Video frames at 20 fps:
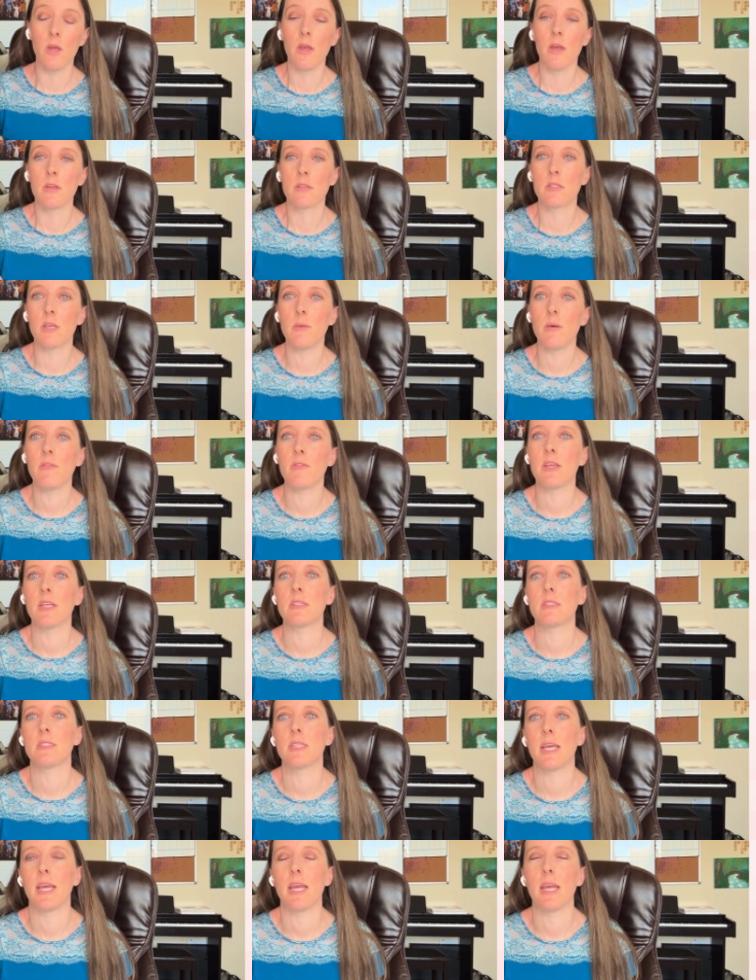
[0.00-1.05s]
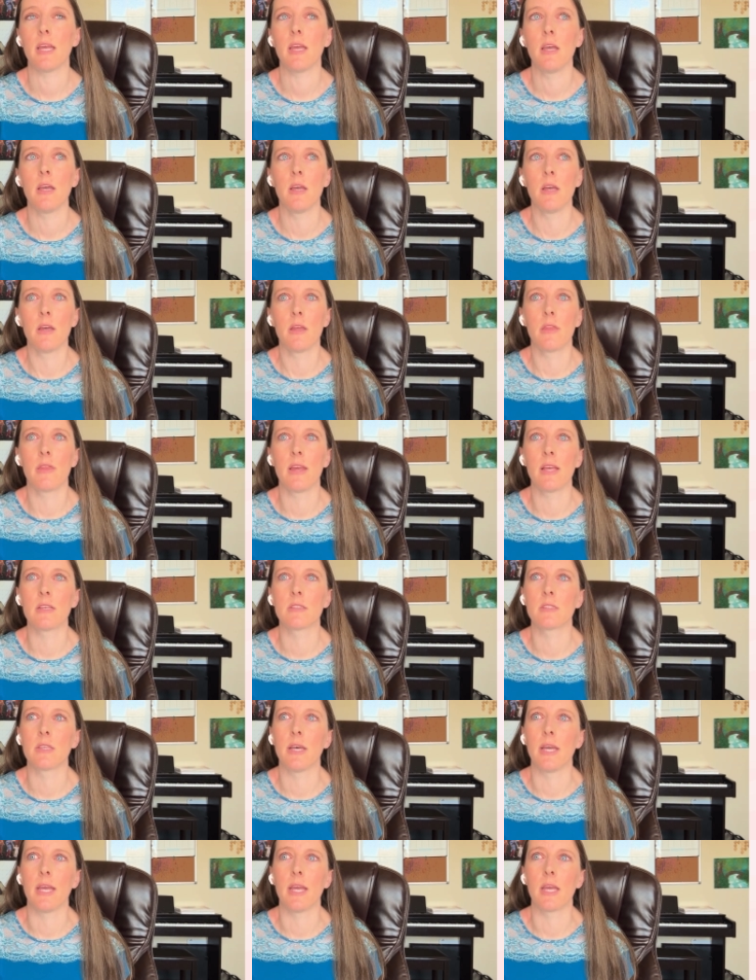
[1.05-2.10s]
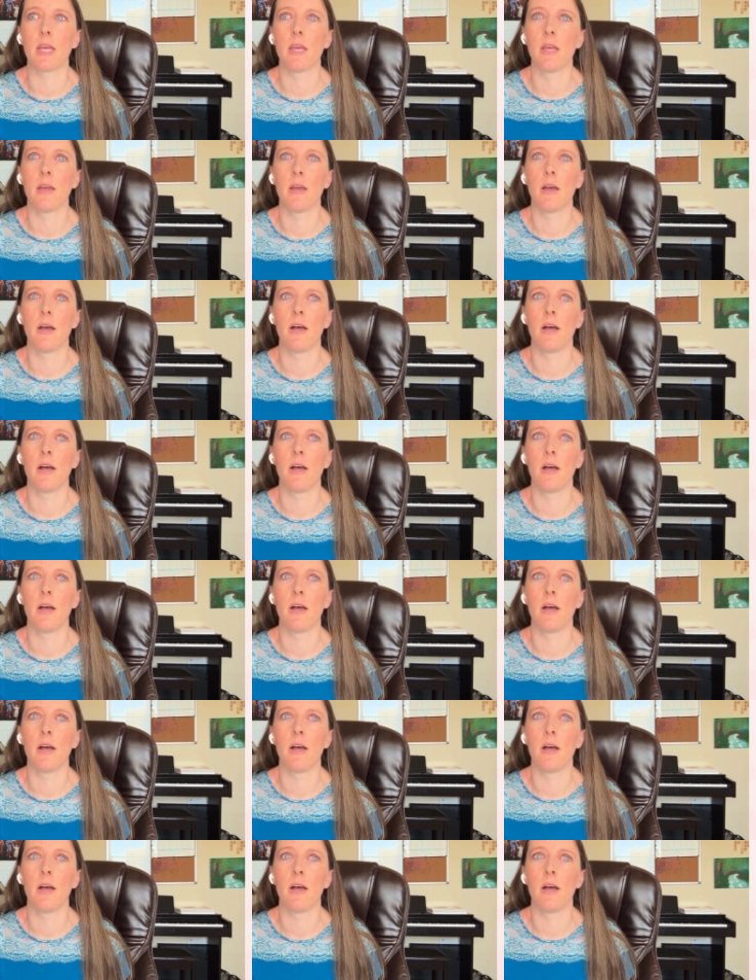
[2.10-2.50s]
some of these say things like